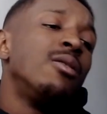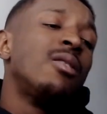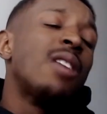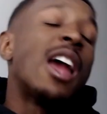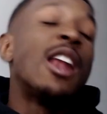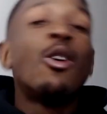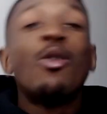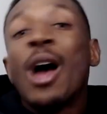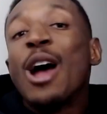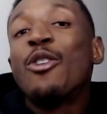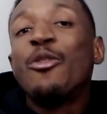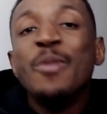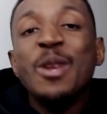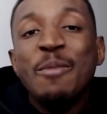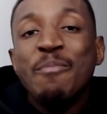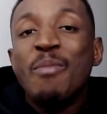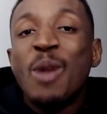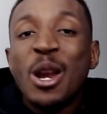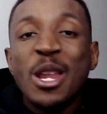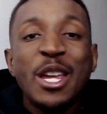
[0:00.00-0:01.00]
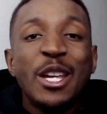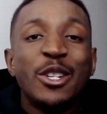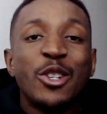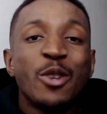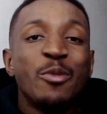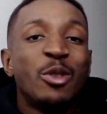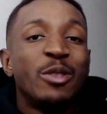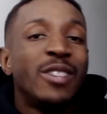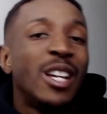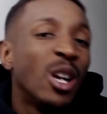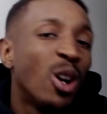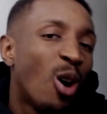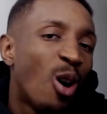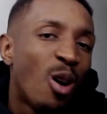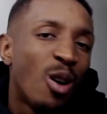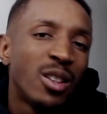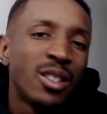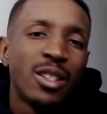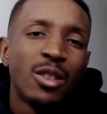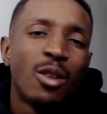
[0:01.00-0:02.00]
I don't mean money in terms of like
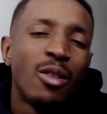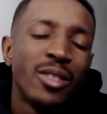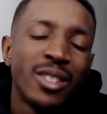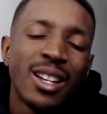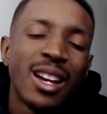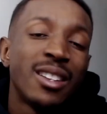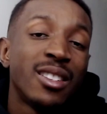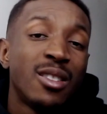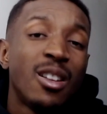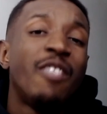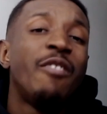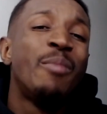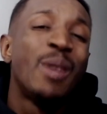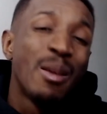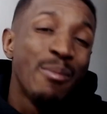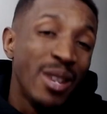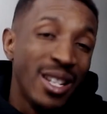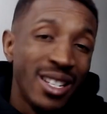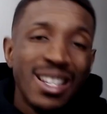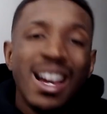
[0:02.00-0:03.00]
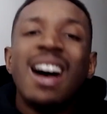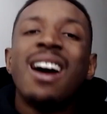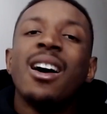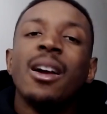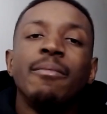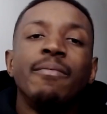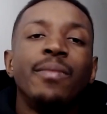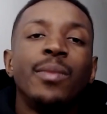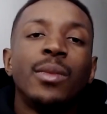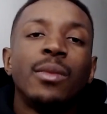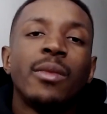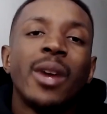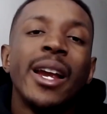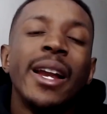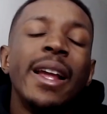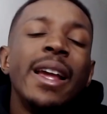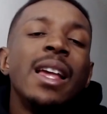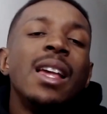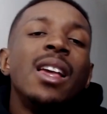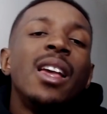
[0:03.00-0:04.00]
cost and all this kind of stuff, but I mean time, right?